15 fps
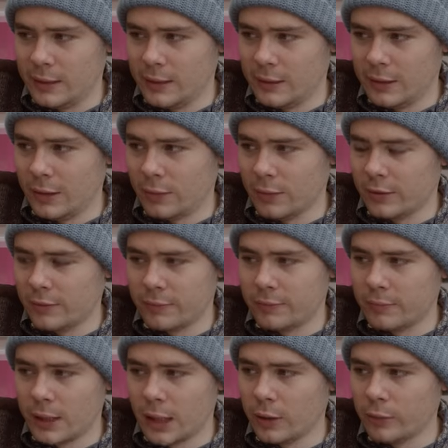lots of
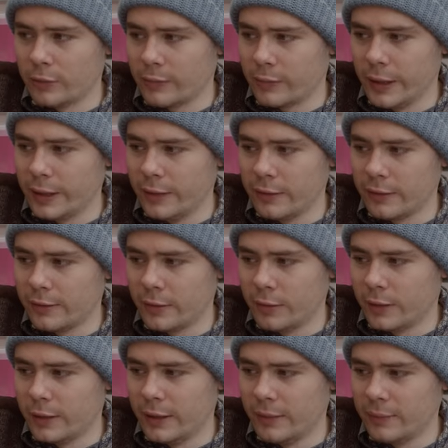close friends
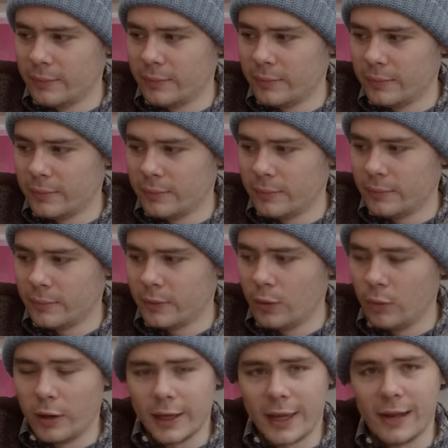who
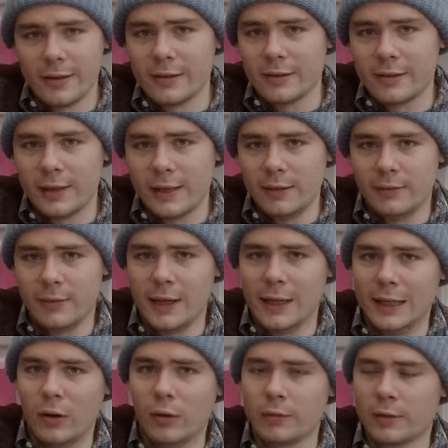I get to see
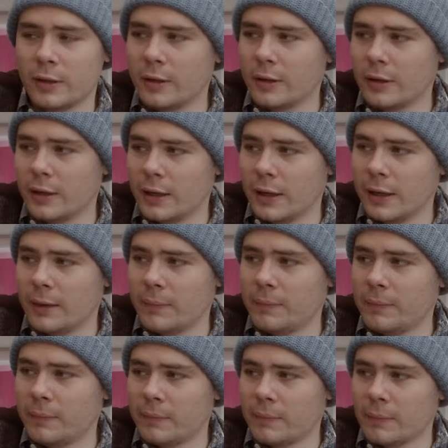fairly often.
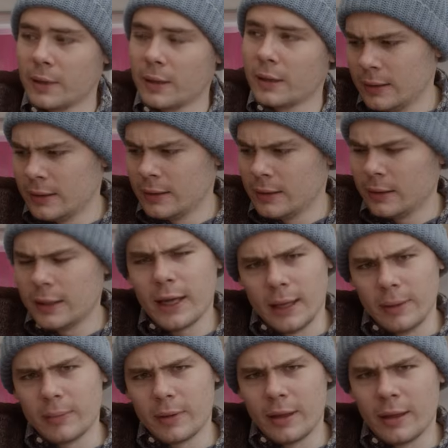
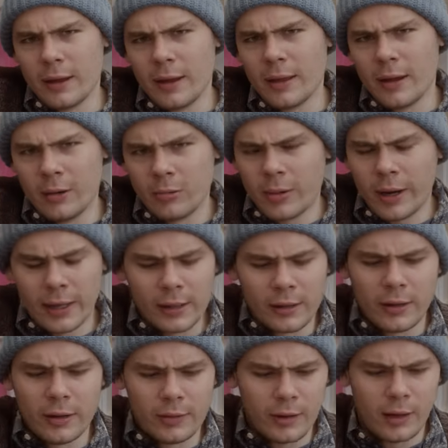I
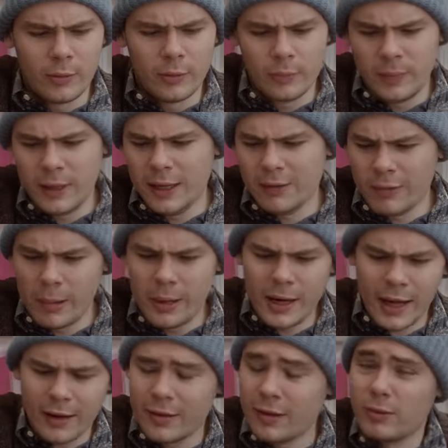recognized that I was being very
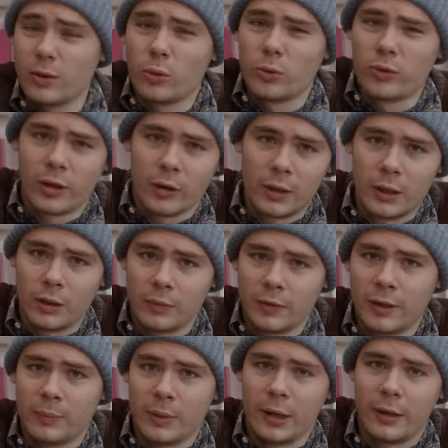negative, and also a lot of
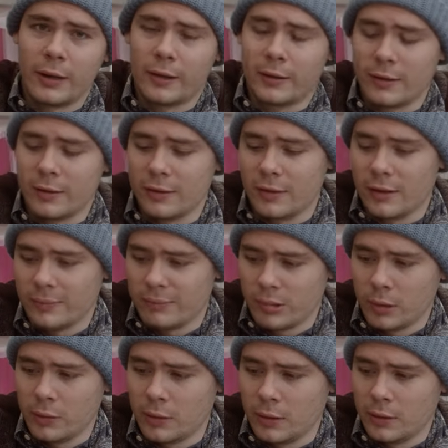the appliances that had
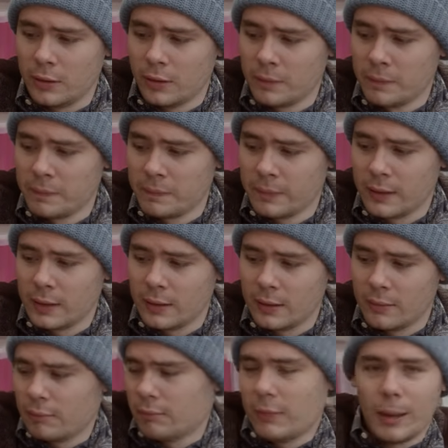broken,
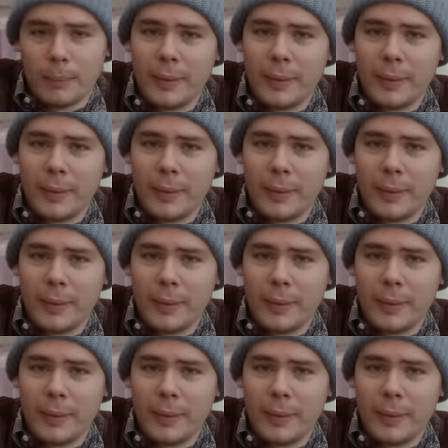it